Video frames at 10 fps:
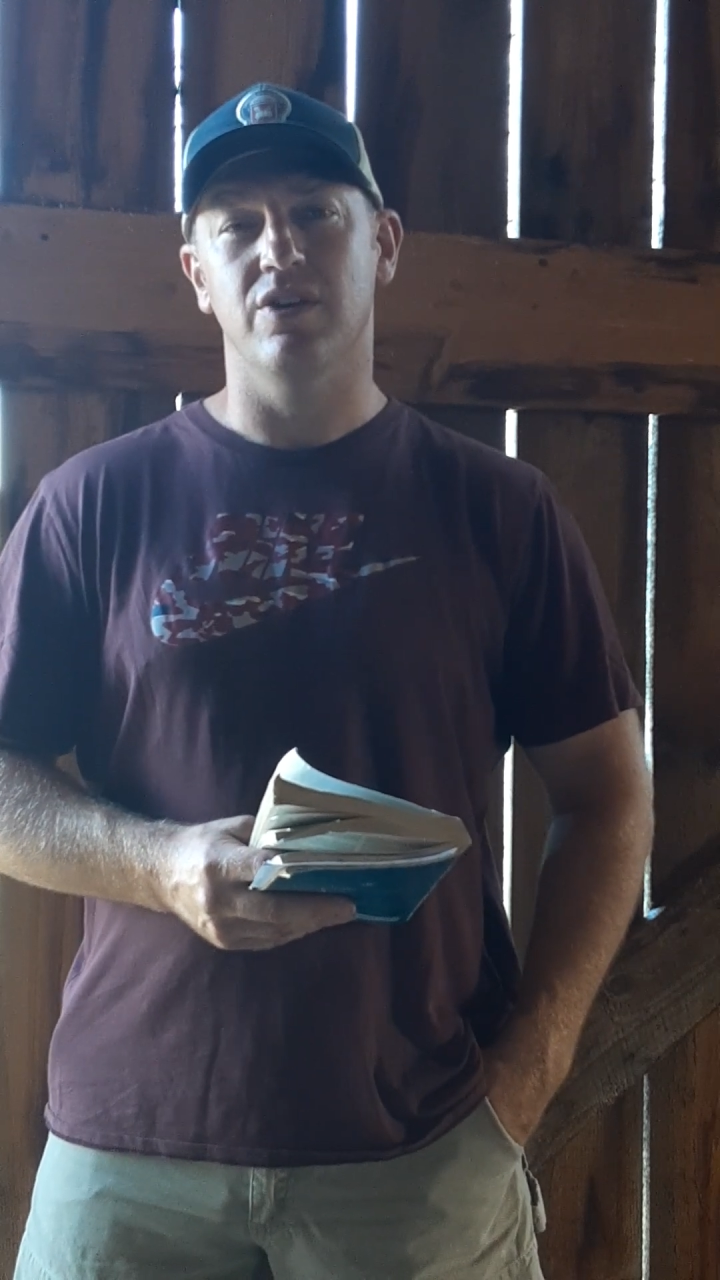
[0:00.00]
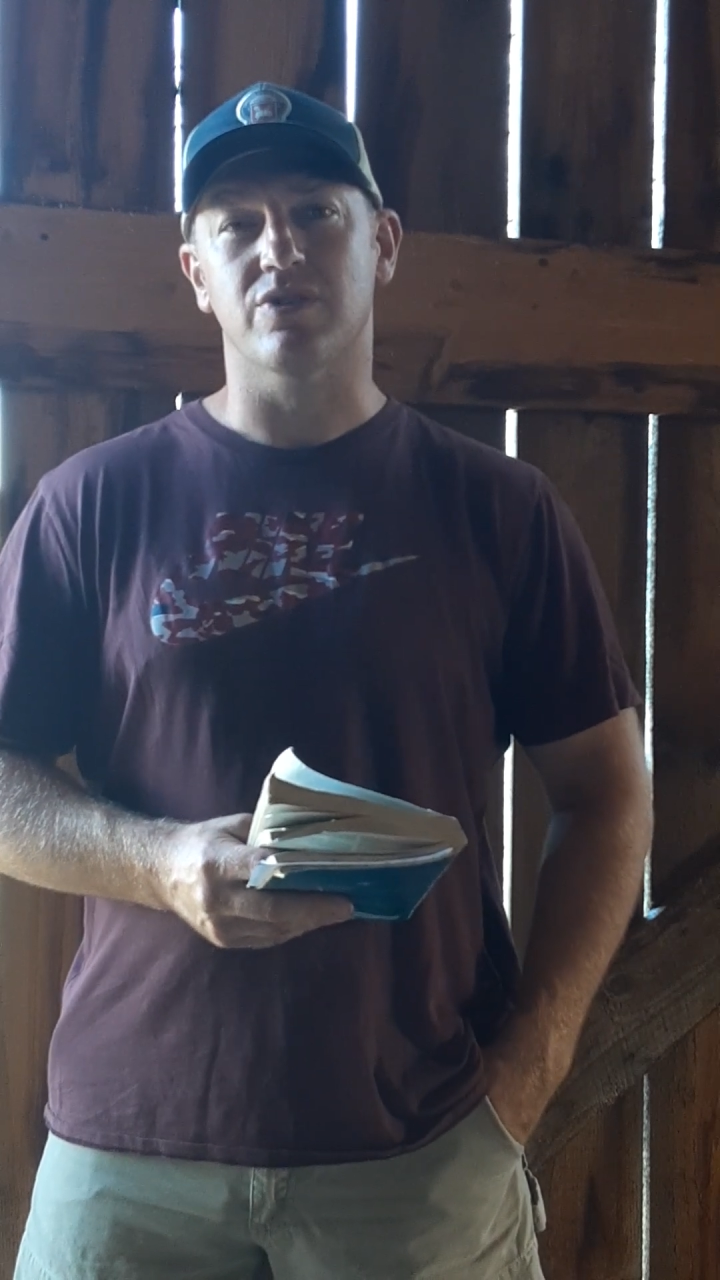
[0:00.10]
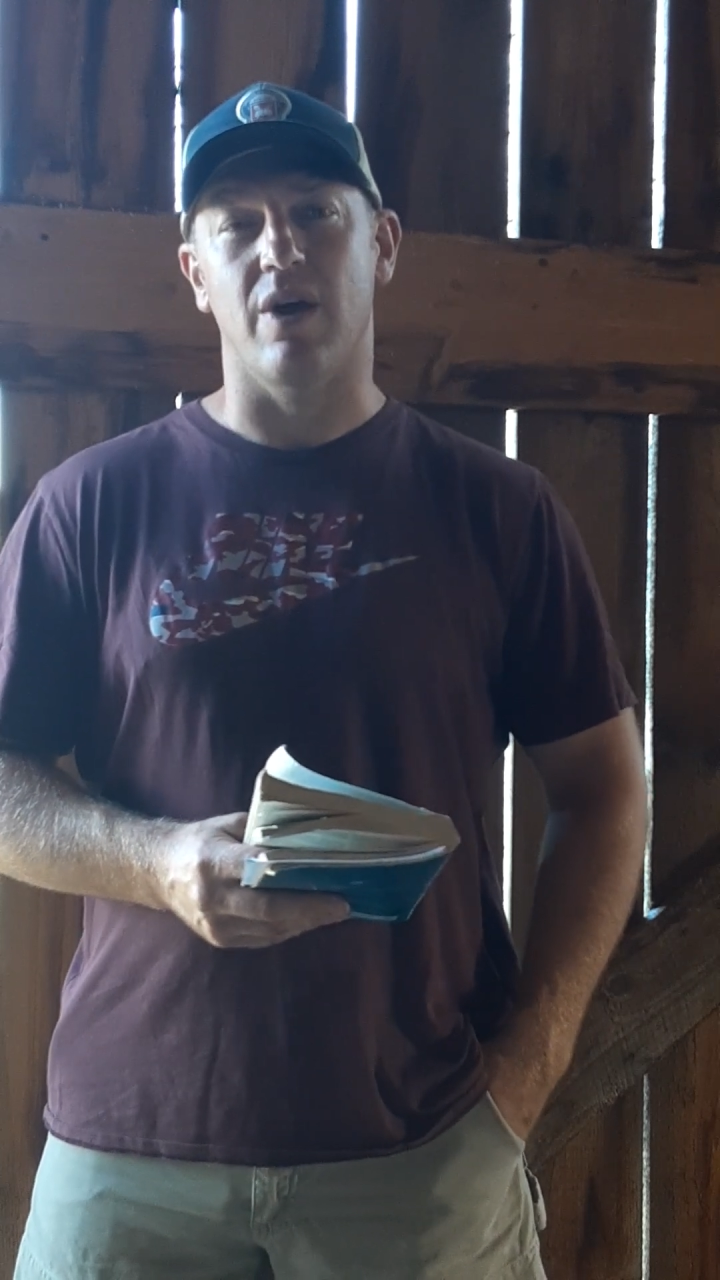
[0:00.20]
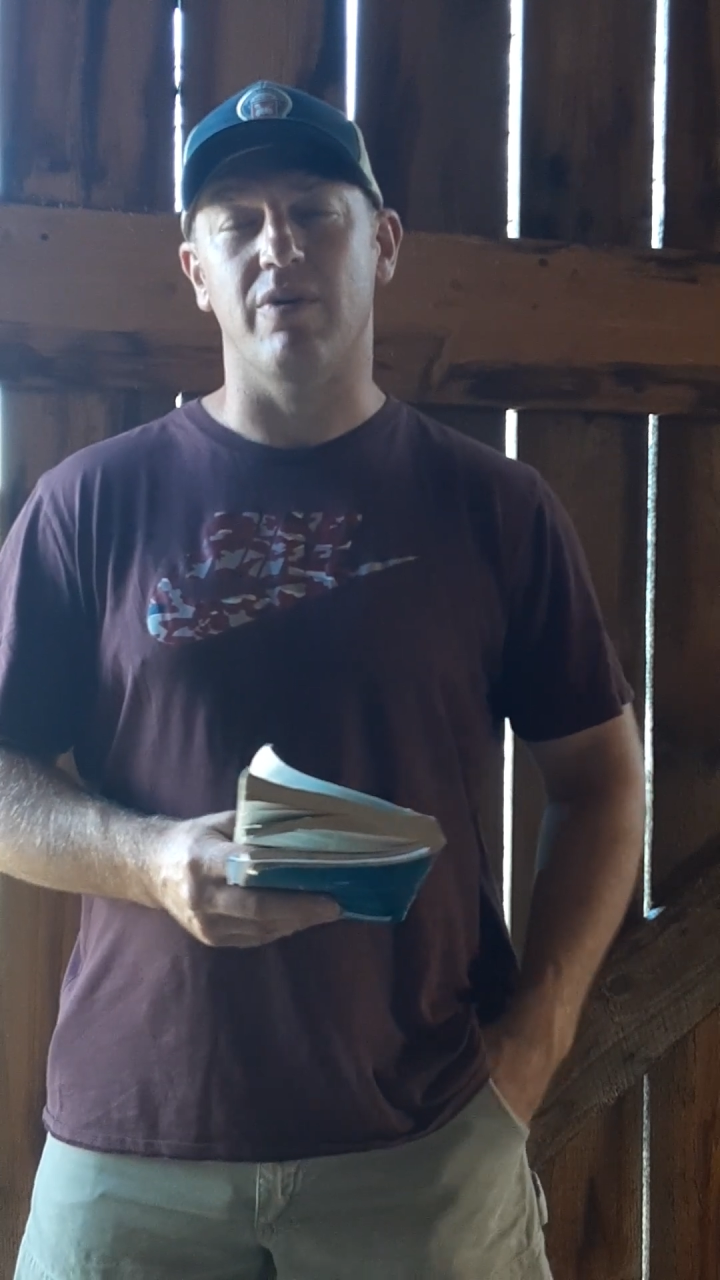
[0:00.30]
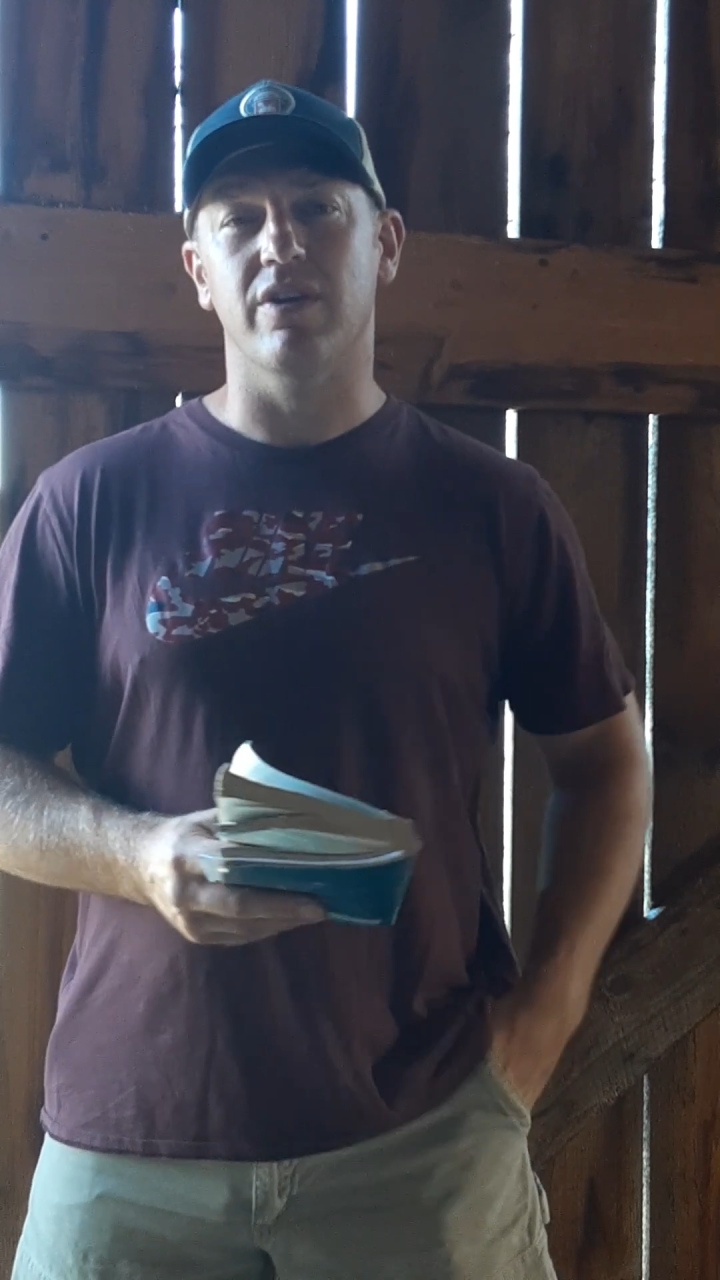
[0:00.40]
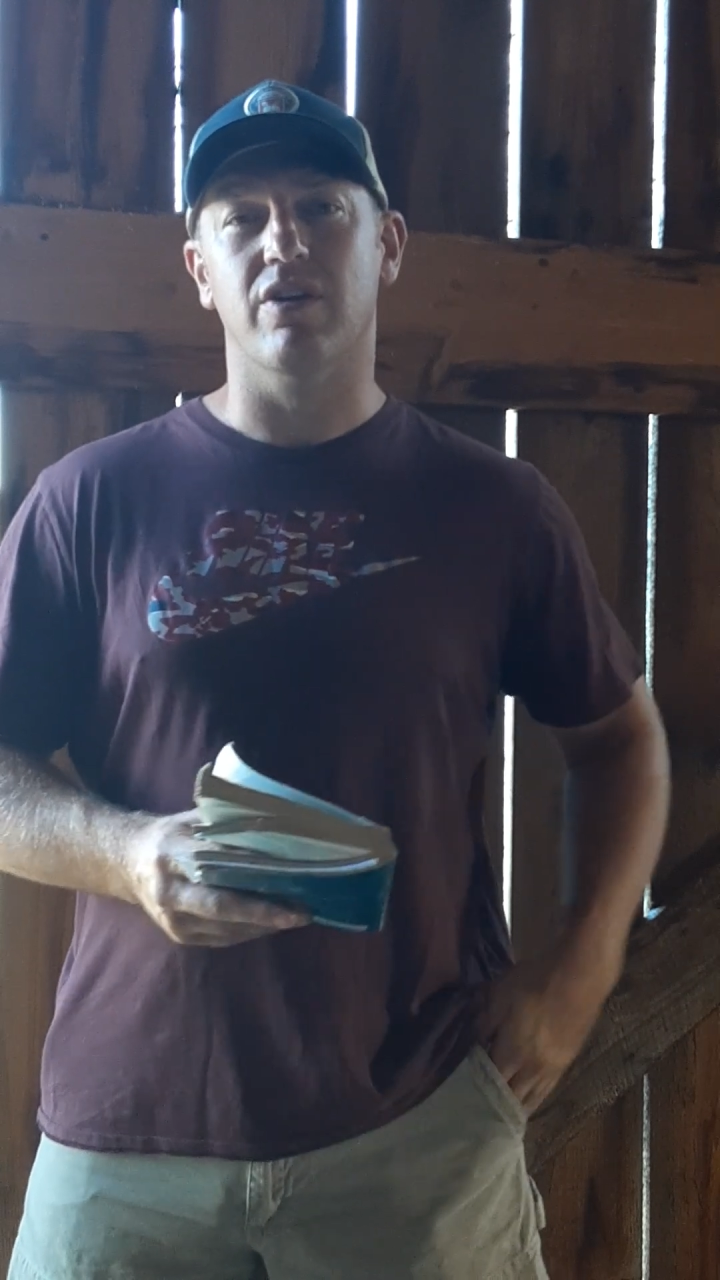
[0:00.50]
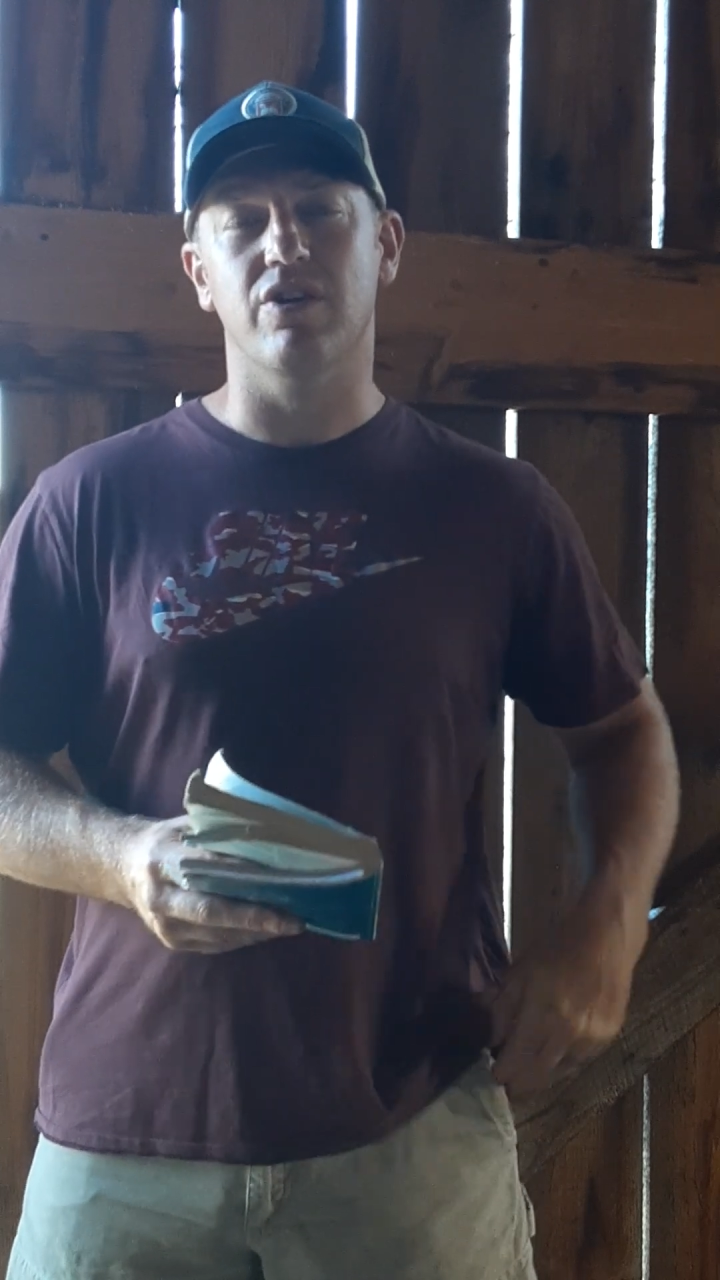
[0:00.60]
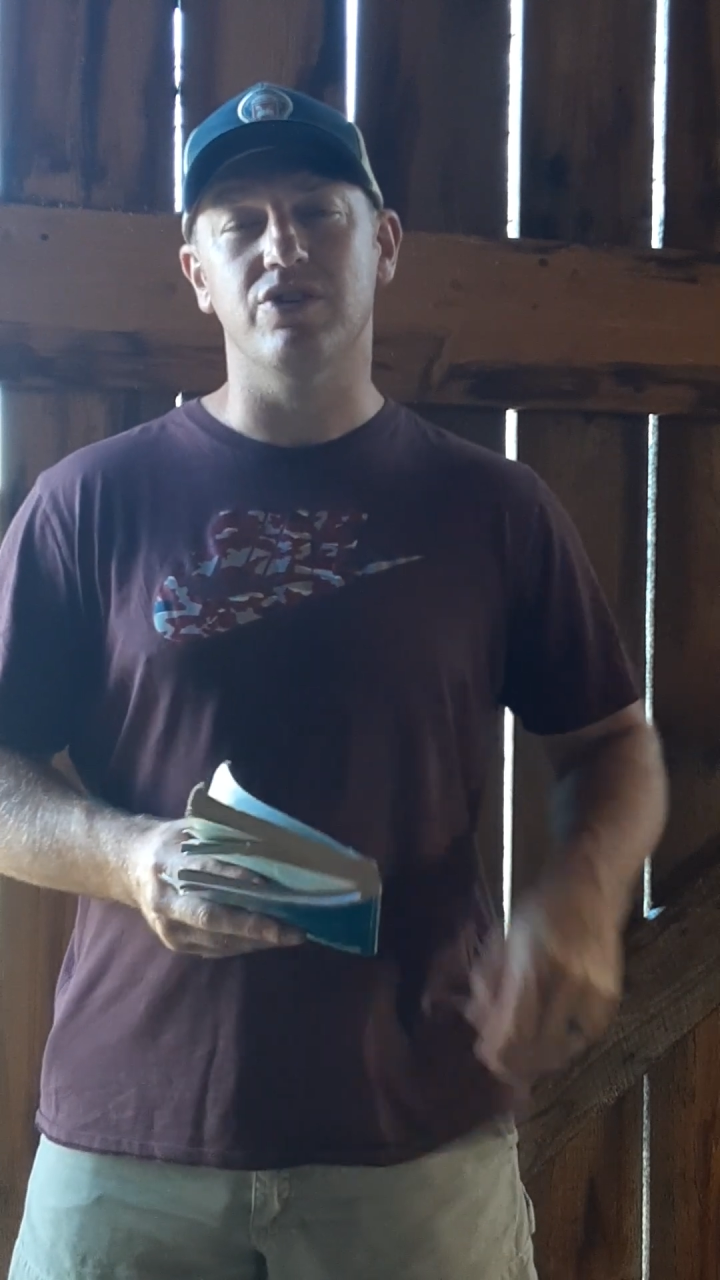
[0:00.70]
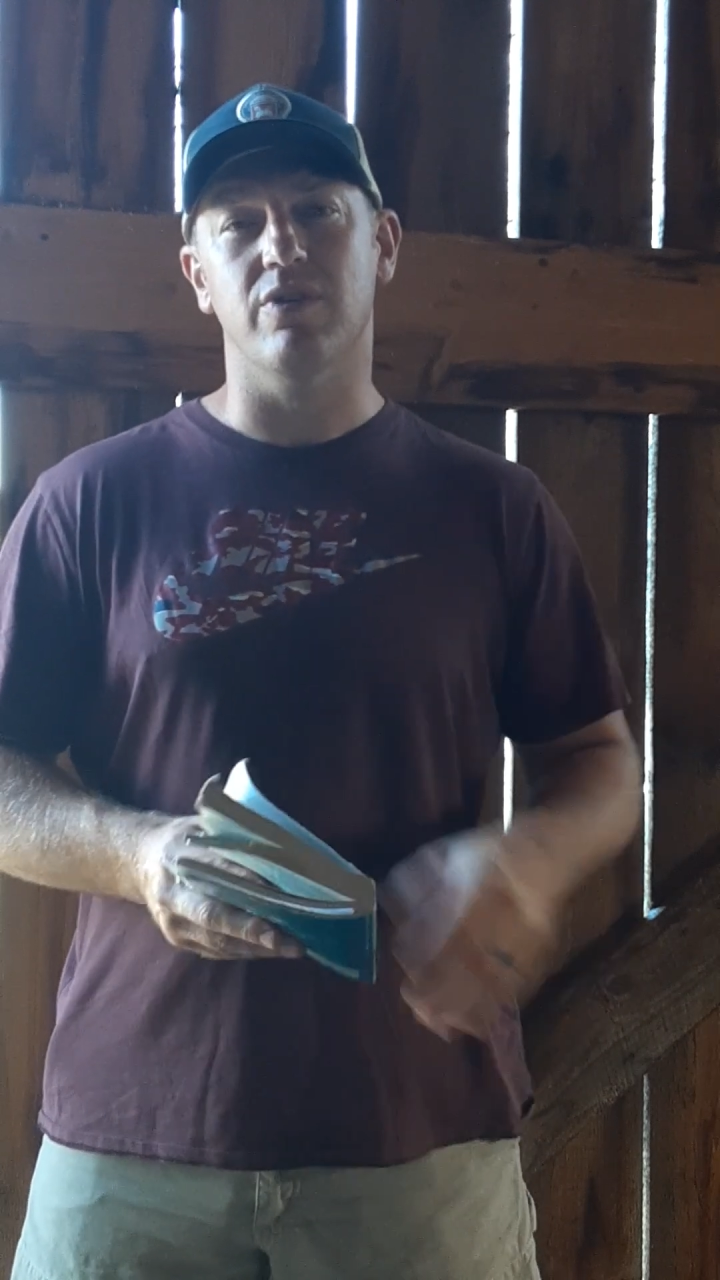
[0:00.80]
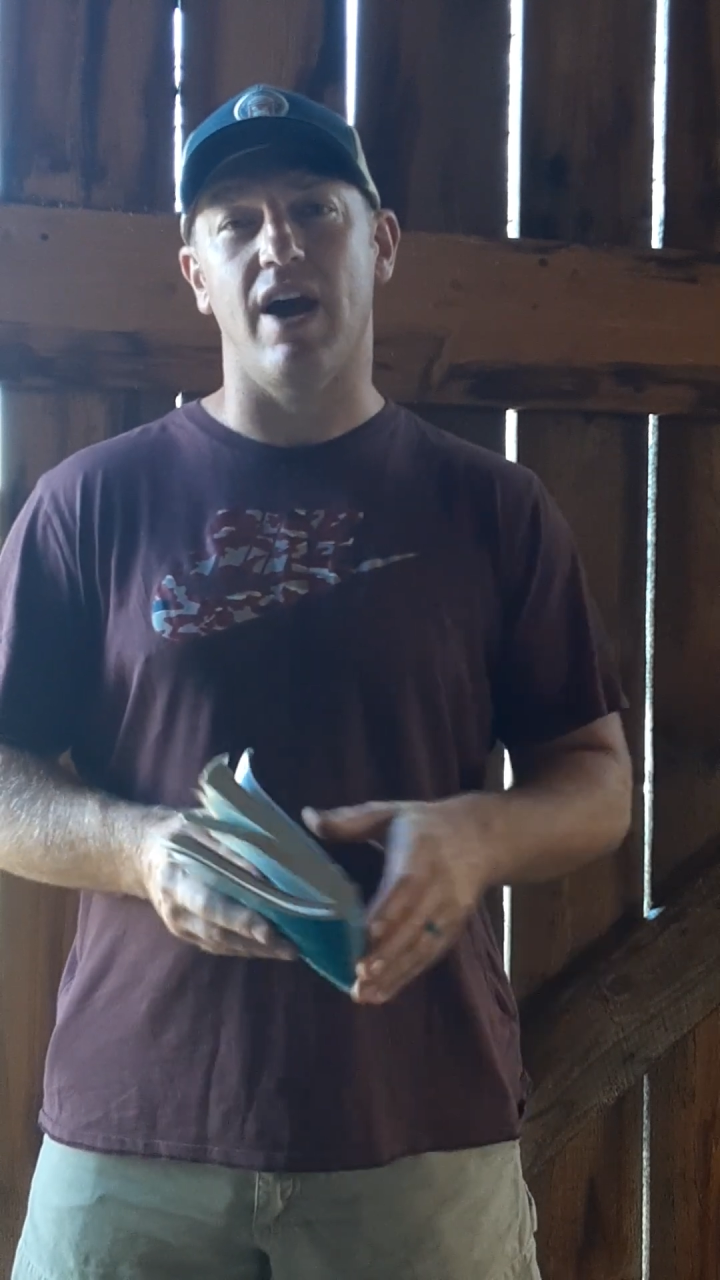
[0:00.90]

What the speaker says: So I would encourage you